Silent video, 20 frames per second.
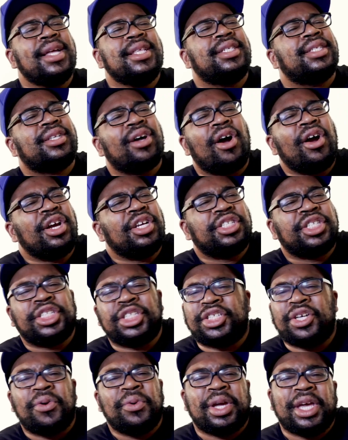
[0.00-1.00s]
and stars
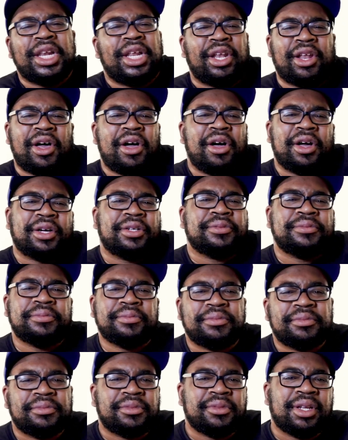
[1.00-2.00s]
just don't get along.
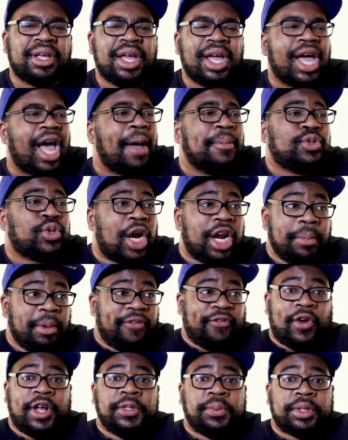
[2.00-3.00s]
I'm trying to be
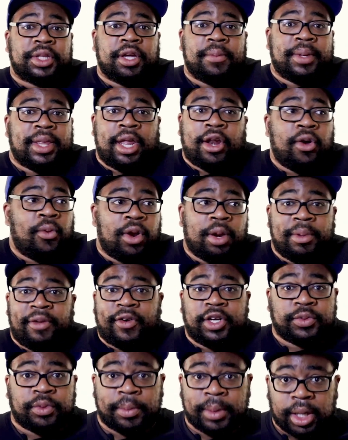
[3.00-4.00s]
friends with them, but they don't want to be
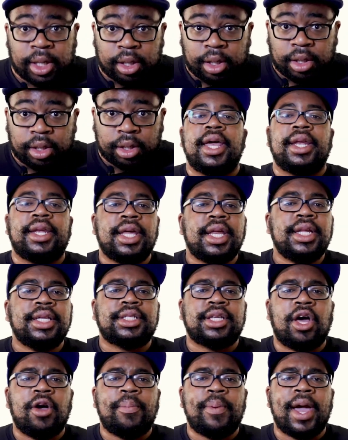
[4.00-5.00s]
friends with me. Dennis
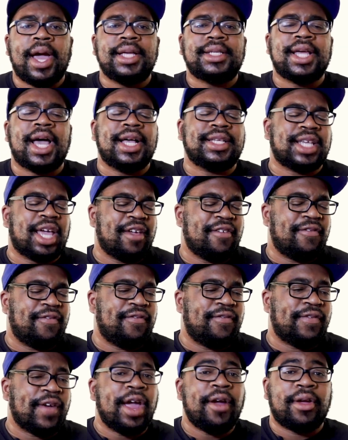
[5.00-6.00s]
Lopez has a
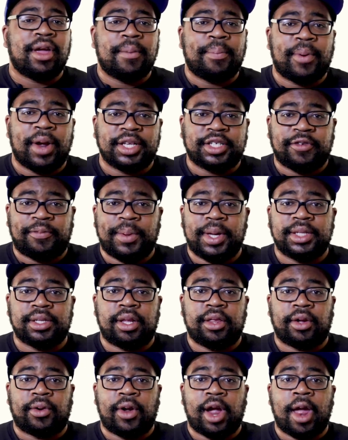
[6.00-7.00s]
very impressive piece
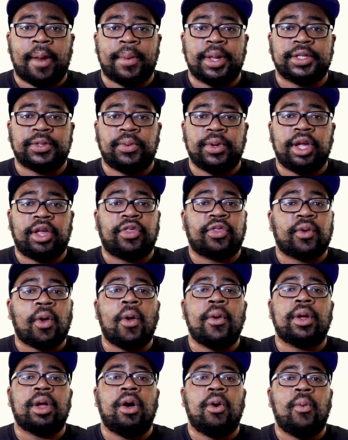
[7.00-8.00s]
on the gram this week,
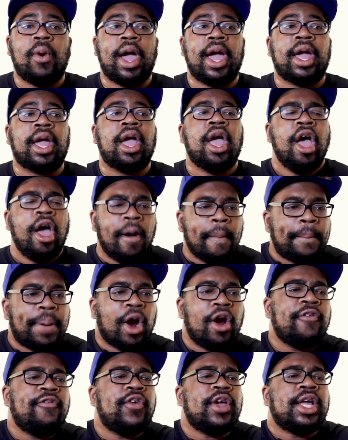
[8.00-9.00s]
throwing away
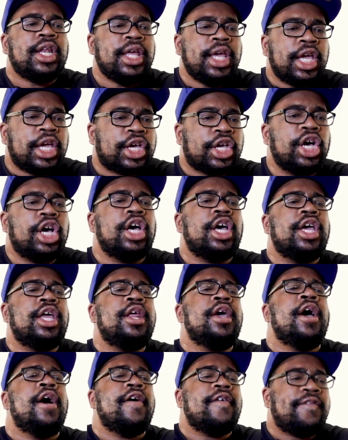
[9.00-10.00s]
perfectly
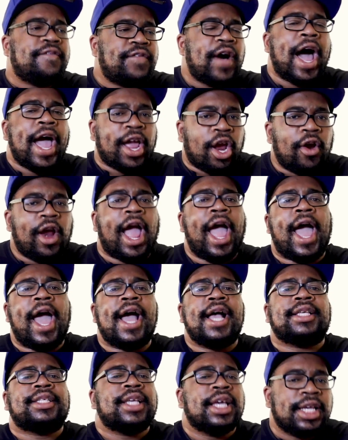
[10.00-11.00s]
good,
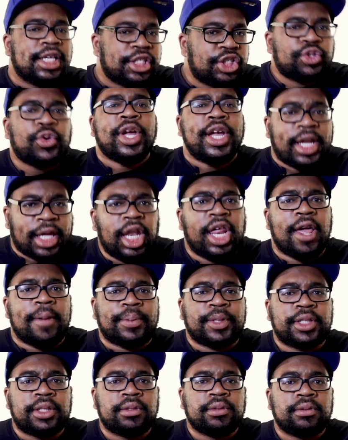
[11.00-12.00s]
fire-ass street
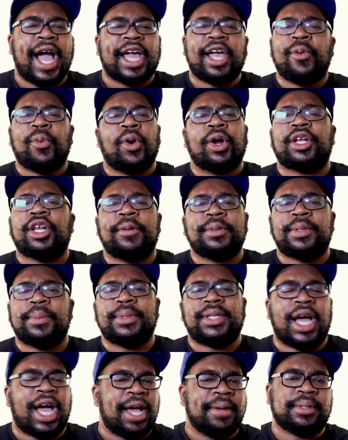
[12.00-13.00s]
clips. I get worked up
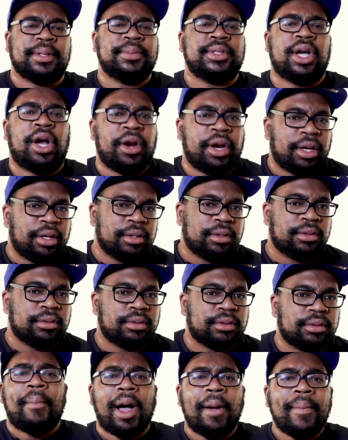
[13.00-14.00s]
sometimes, I'm sorry.
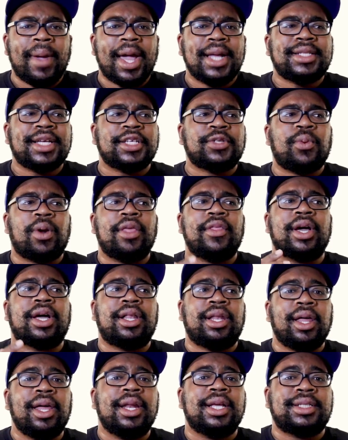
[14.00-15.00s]
My man's has one of the
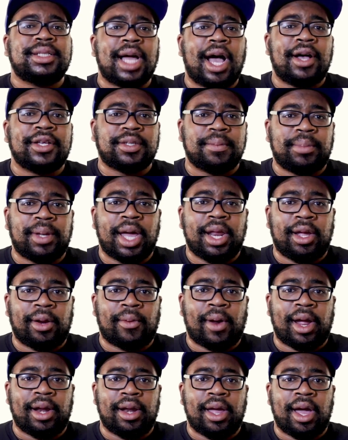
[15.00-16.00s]
cleanest styles in blading
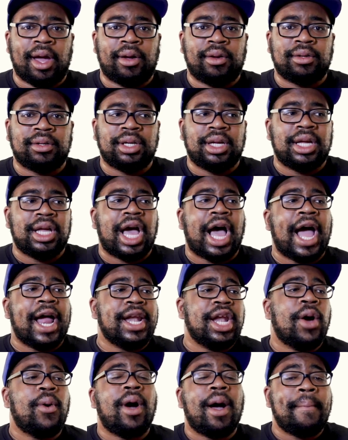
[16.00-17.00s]
right now. I
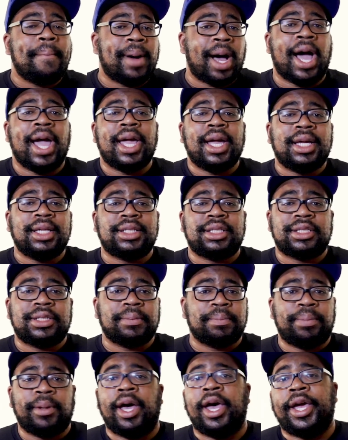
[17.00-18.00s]
know I'm
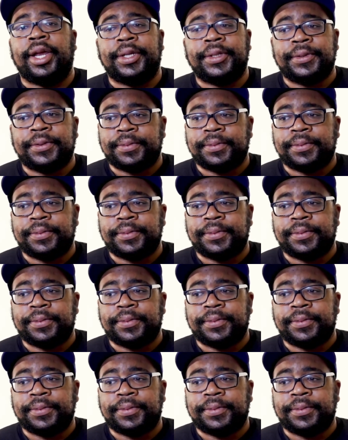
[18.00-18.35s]
biased, but